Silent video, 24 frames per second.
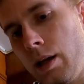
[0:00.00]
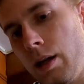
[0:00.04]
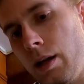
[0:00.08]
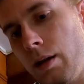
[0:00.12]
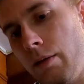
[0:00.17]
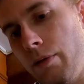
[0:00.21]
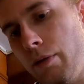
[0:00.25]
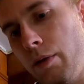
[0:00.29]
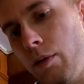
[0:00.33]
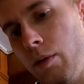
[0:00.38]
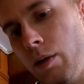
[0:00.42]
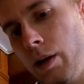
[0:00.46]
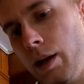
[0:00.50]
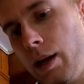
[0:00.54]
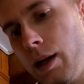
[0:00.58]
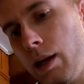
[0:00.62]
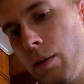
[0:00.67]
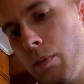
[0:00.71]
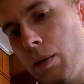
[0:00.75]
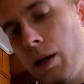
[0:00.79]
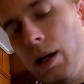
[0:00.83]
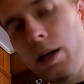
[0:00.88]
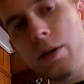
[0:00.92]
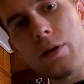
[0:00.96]
And if you want to
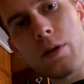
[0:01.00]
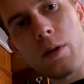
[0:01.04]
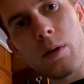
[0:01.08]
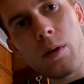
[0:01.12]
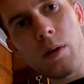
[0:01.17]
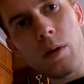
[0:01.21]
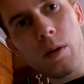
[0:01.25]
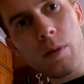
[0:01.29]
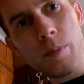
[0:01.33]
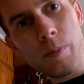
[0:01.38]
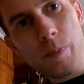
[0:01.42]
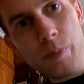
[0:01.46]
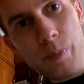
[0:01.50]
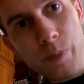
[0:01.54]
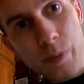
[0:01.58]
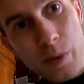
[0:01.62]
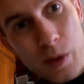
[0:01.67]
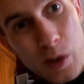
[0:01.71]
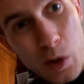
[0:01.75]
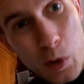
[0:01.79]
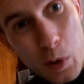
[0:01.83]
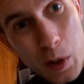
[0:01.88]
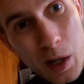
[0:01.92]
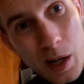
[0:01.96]
add basil,
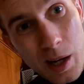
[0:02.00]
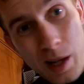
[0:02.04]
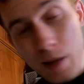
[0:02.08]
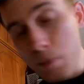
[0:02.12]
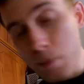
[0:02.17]
you can